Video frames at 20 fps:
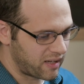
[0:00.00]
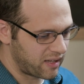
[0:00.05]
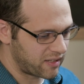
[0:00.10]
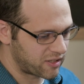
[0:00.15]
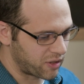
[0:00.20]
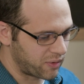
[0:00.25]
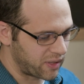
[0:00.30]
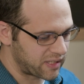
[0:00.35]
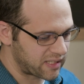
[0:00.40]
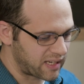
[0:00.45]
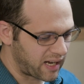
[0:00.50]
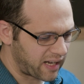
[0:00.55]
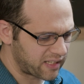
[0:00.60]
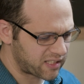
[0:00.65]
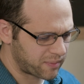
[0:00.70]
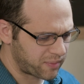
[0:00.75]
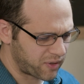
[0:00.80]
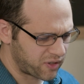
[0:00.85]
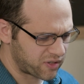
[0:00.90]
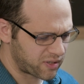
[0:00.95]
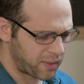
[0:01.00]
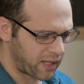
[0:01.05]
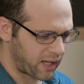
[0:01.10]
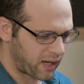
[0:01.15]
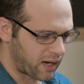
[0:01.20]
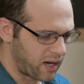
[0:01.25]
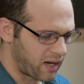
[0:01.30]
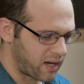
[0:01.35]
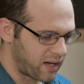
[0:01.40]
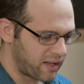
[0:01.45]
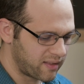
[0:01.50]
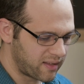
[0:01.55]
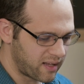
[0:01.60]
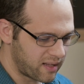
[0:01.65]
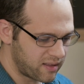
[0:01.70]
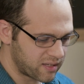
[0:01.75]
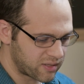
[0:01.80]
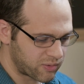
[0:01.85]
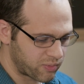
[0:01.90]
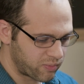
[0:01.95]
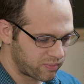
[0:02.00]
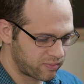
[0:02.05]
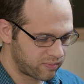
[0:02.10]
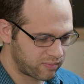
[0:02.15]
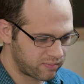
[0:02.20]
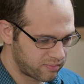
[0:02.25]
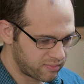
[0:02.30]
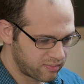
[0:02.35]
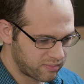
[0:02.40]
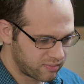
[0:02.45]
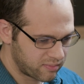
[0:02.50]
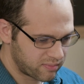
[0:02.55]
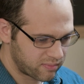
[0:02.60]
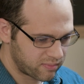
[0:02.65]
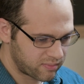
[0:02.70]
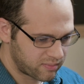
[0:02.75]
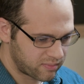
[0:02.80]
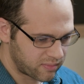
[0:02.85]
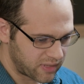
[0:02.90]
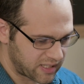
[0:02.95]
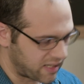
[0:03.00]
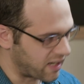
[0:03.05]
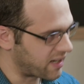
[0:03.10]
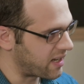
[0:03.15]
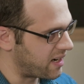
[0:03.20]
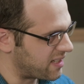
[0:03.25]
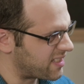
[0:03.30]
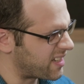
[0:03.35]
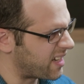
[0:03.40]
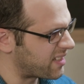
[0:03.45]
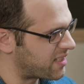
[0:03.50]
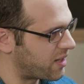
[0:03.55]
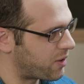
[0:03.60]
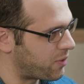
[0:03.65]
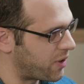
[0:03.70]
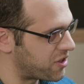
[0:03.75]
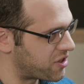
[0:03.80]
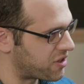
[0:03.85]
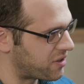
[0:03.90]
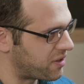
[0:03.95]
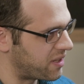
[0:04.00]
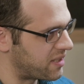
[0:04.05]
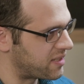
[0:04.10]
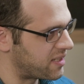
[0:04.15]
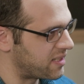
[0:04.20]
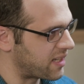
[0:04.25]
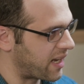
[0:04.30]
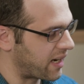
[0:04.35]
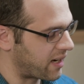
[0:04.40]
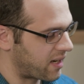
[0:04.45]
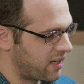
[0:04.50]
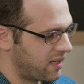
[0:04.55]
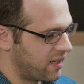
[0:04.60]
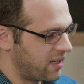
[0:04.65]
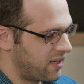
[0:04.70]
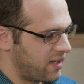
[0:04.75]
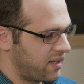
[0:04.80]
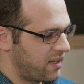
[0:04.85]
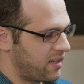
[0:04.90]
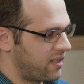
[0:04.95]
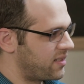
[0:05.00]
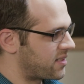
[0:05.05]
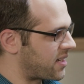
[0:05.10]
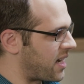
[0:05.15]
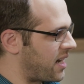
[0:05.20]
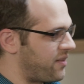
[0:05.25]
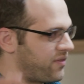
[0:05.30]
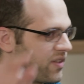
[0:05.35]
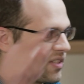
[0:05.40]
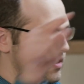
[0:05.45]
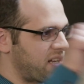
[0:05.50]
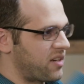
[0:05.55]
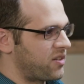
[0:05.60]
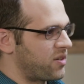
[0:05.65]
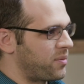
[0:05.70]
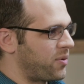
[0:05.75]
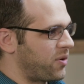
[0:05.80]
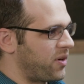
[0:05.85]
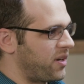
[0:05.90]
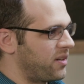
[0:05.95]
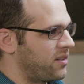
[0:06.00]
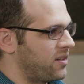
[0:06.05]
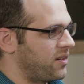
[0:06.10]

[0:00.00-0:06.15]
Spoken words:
So it's not supposed to be like, then it's not sequential. This is like, it's kind of the center point.